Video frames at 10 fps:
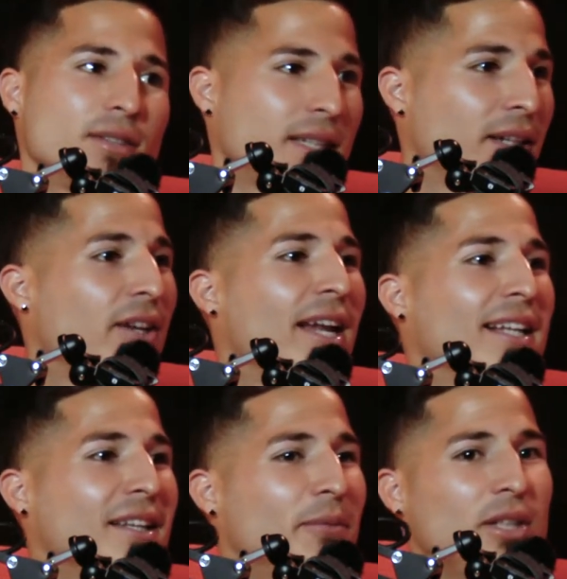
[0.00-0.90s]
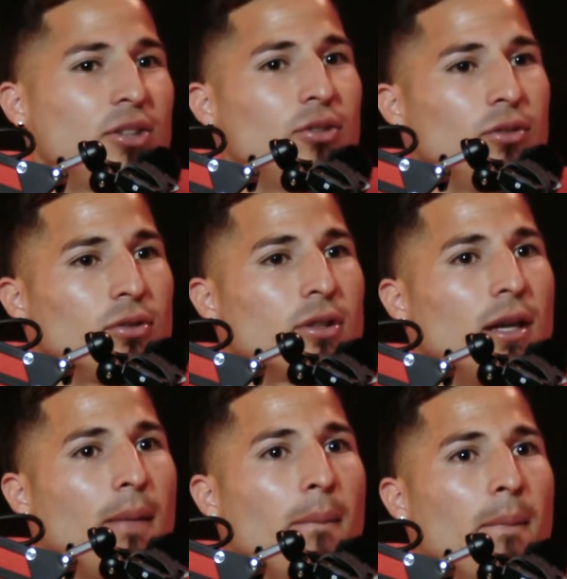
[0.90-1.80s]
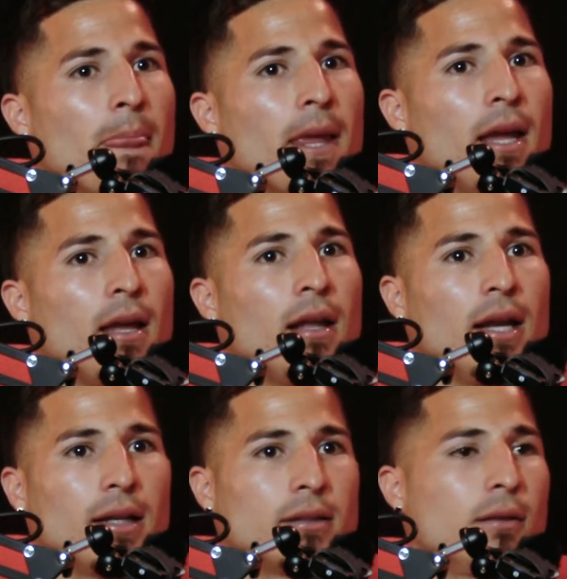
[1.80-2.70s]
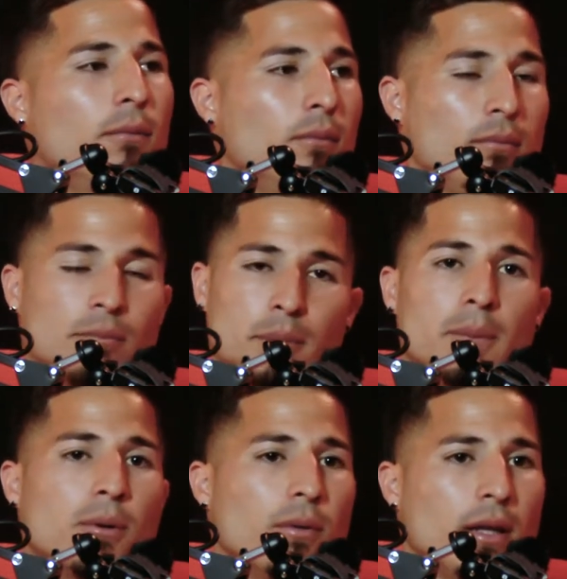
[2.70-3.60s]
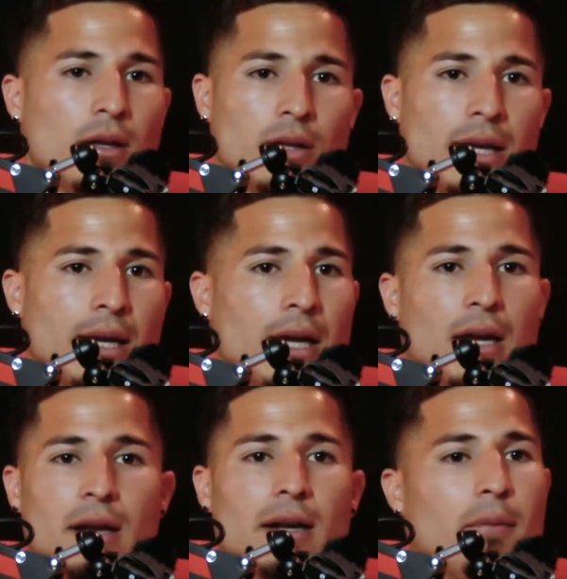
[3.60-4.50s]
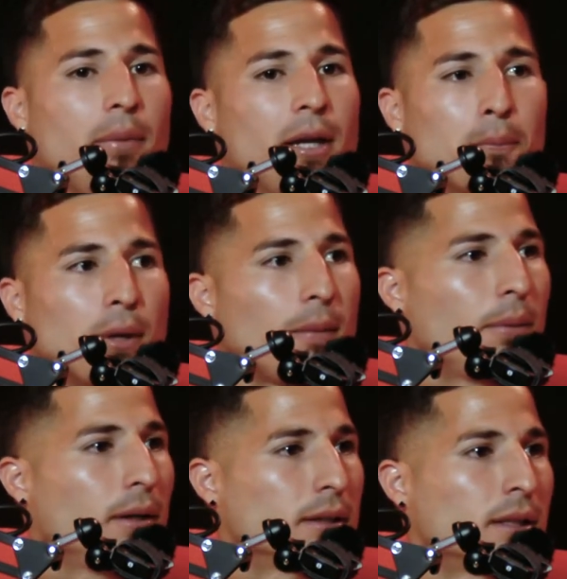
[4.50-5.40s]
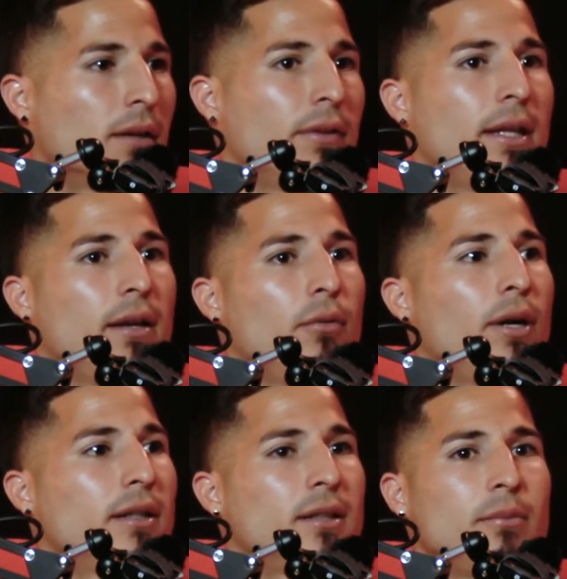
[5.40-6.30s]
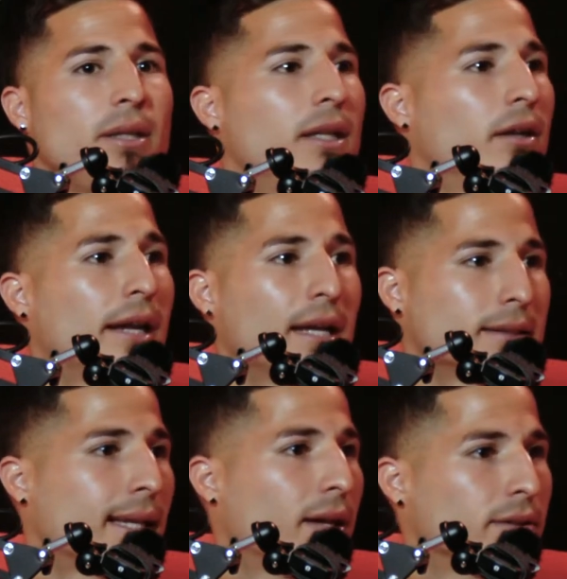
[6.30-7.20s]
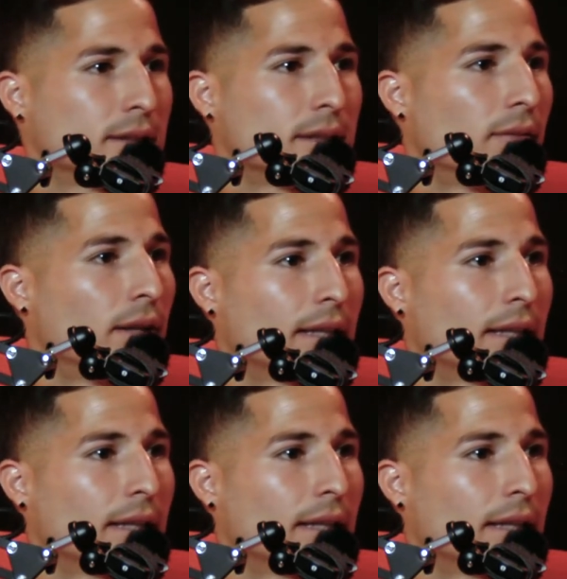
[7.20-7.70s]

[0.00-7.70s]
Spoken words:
He connected me to some people over there that had a big property and stuff, and they rented me their guest house and stuff like that.